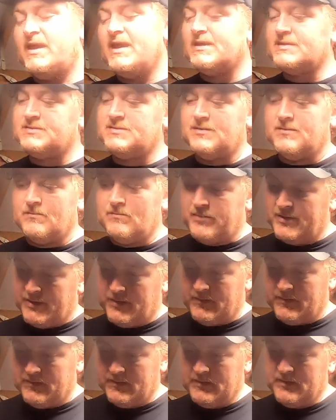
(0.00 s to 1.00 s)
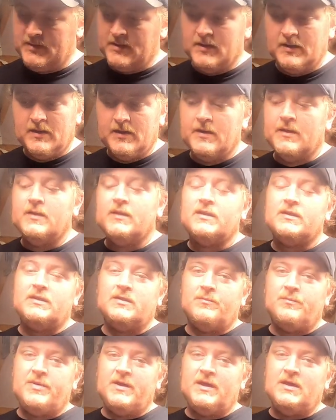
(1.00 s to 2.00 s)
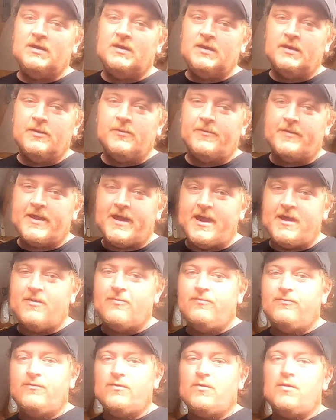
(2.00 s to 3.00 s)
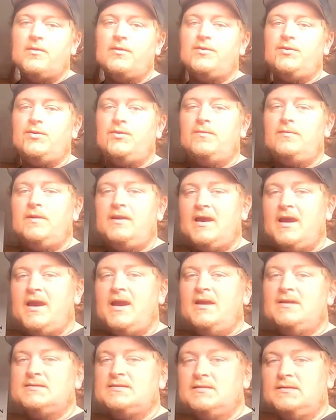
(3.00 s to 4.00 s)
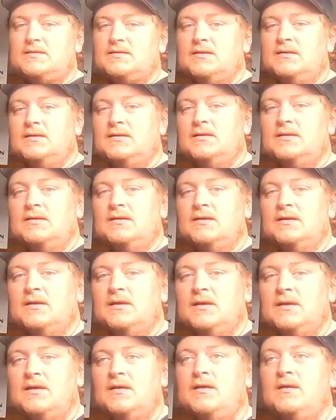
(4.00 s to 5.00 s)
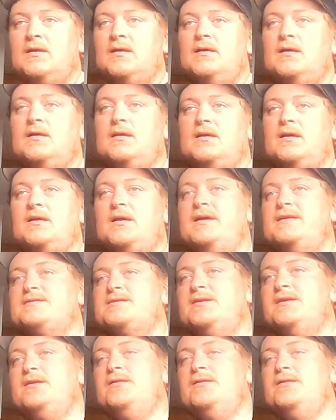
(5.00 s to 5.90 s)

back to the boat, depending on how far you cast it, it's